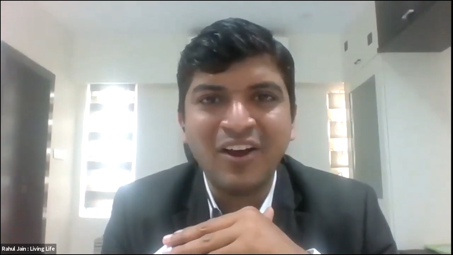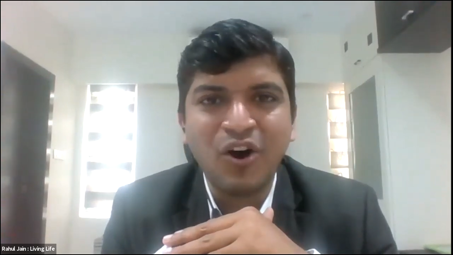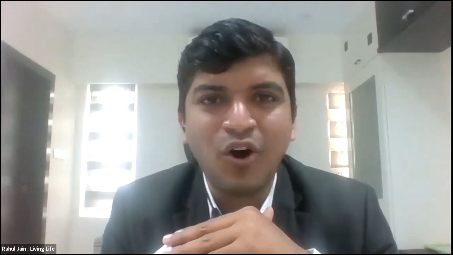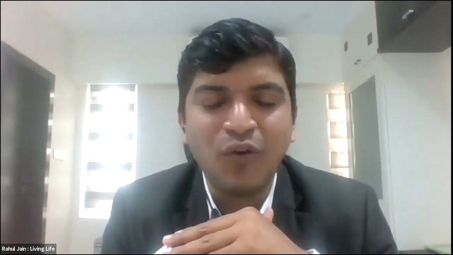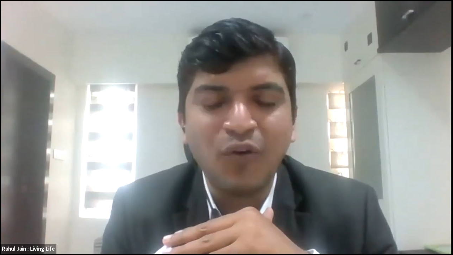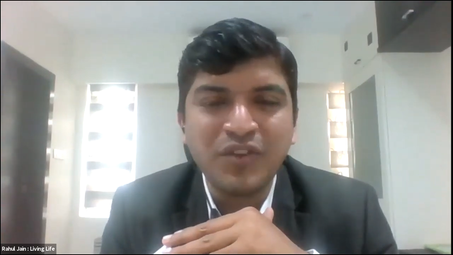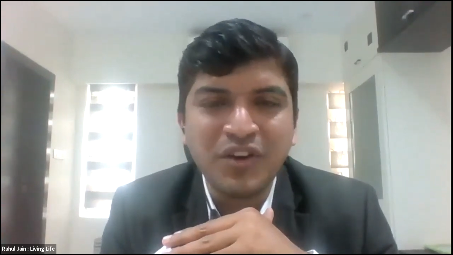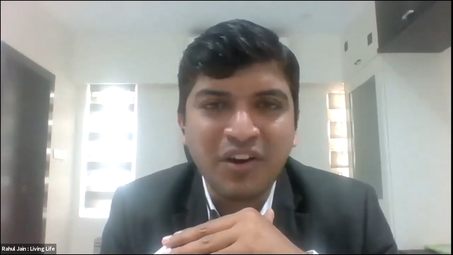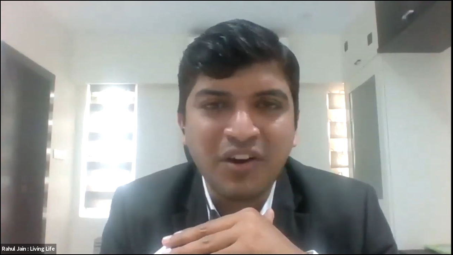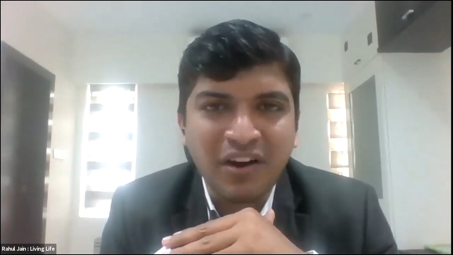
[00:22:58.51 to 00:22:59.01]

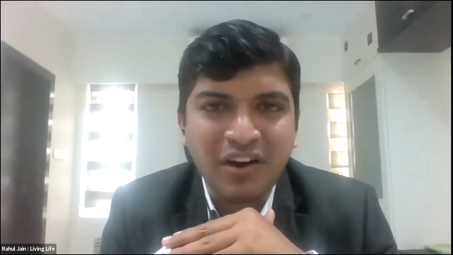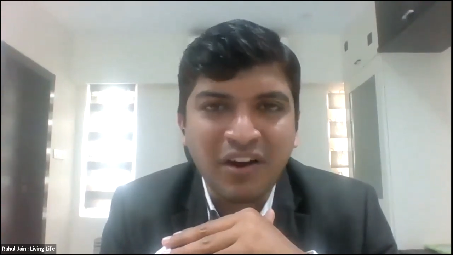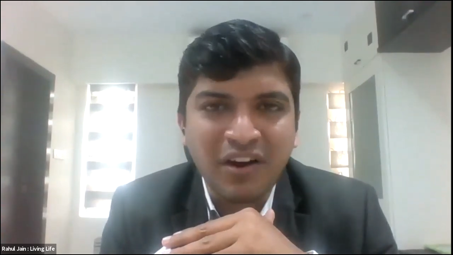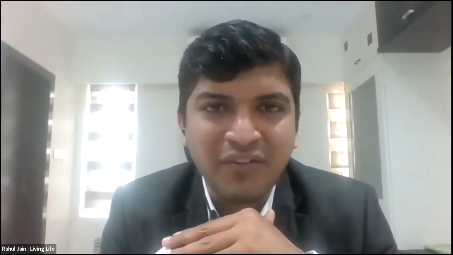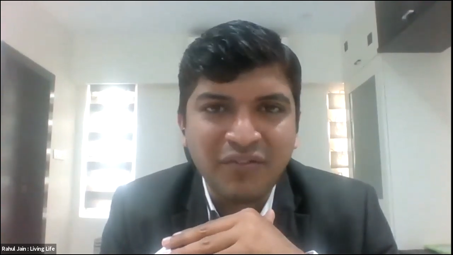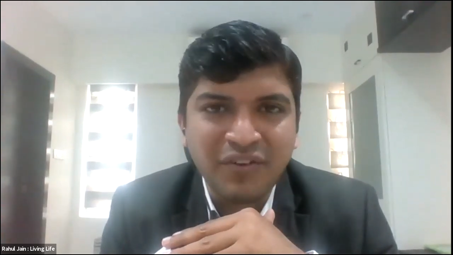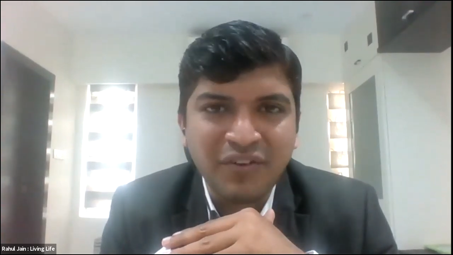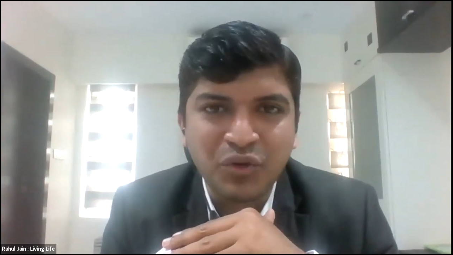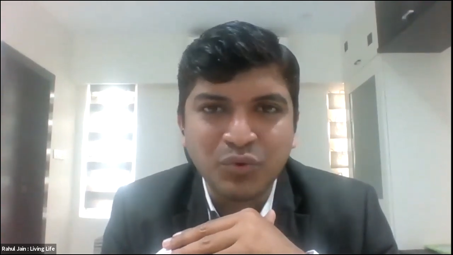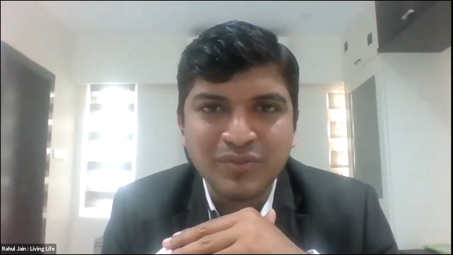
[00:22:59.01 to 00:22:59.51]
of the traffic
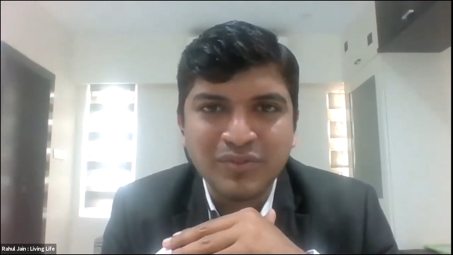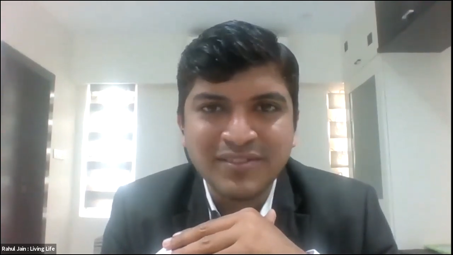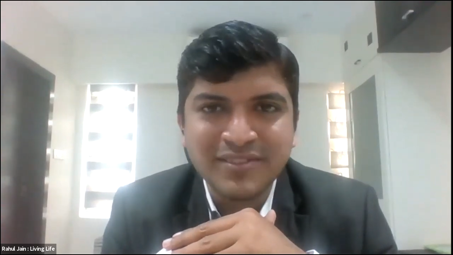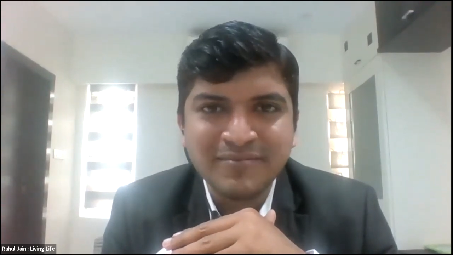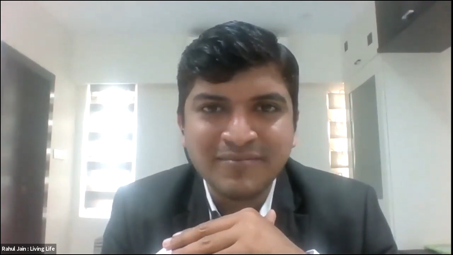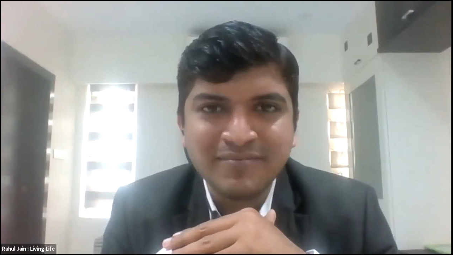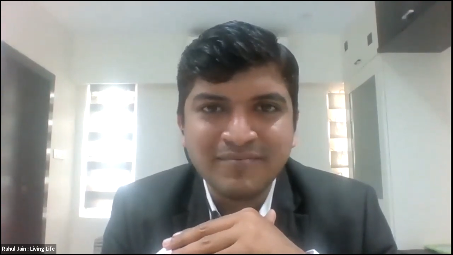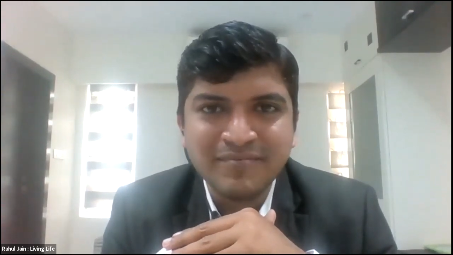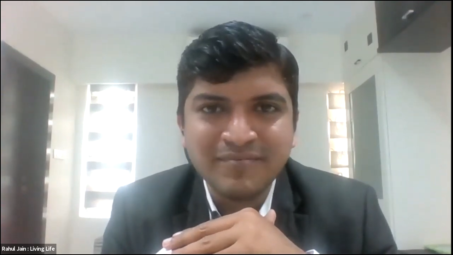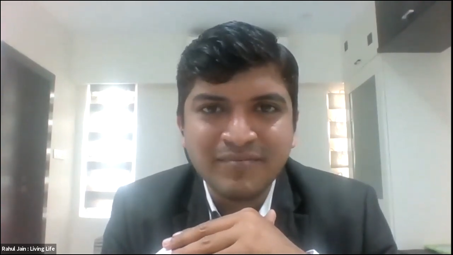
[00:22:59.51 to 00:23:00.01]
rules.
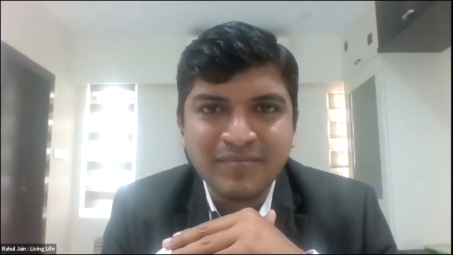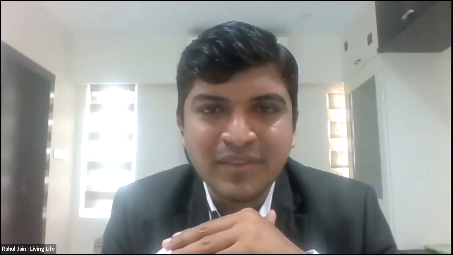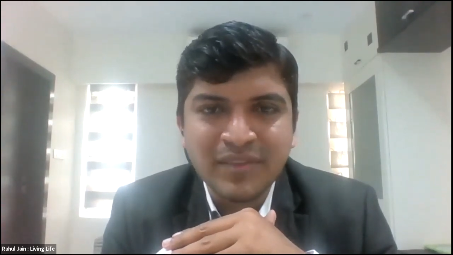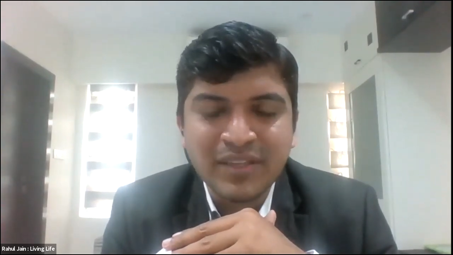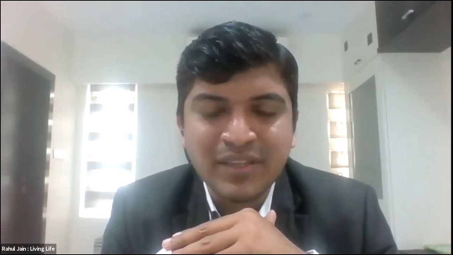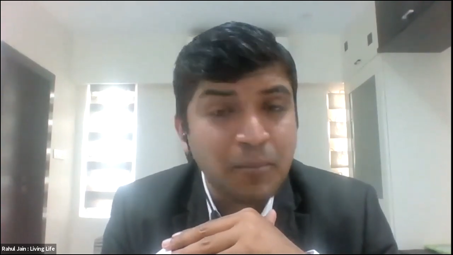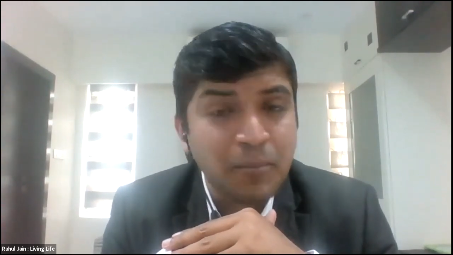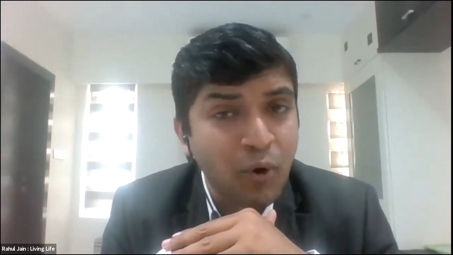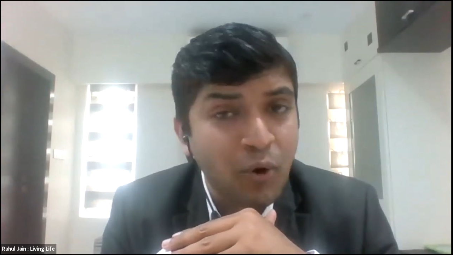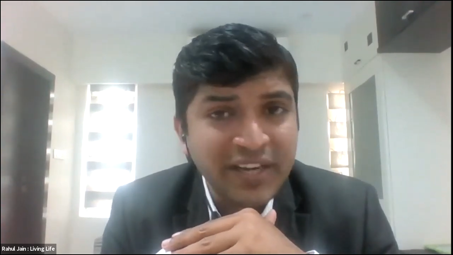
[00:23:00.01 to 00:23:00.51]

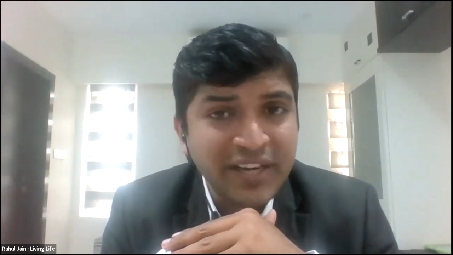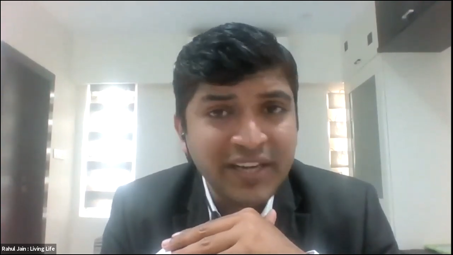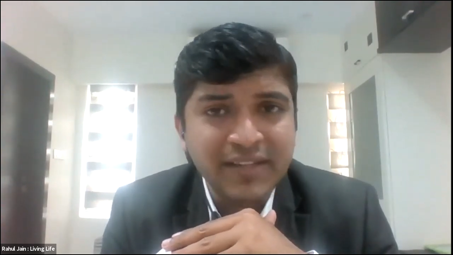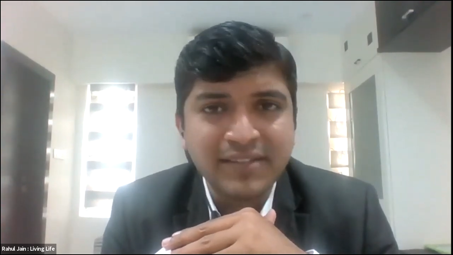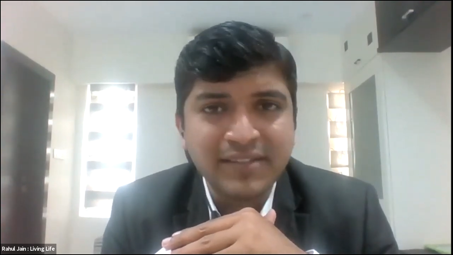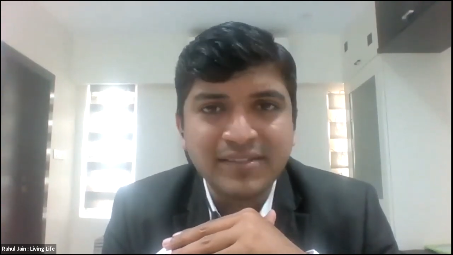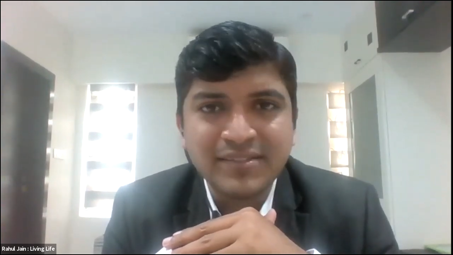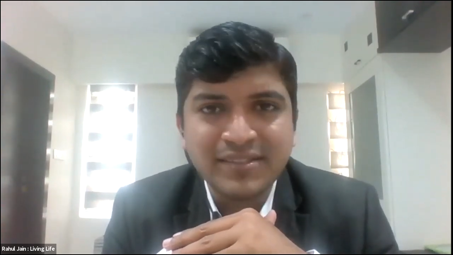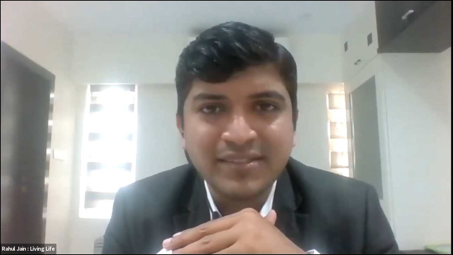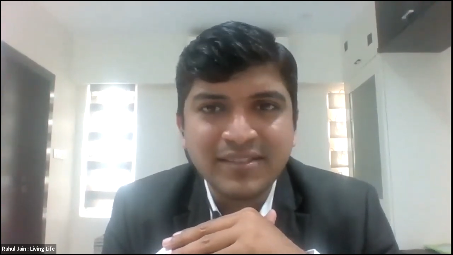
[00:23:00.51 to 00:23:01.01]
The point
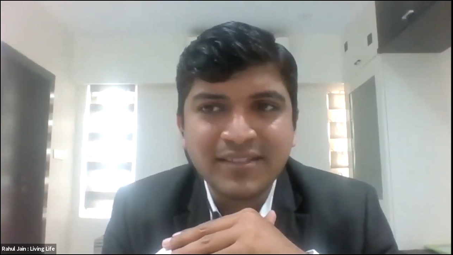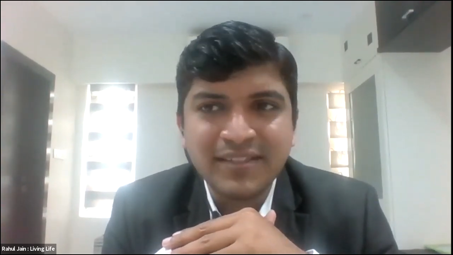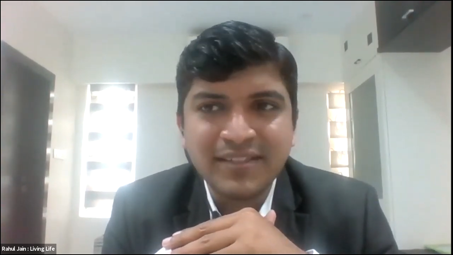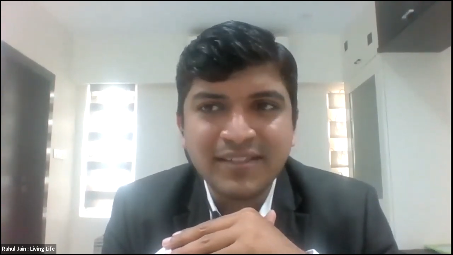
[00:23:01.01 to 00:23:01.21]
is,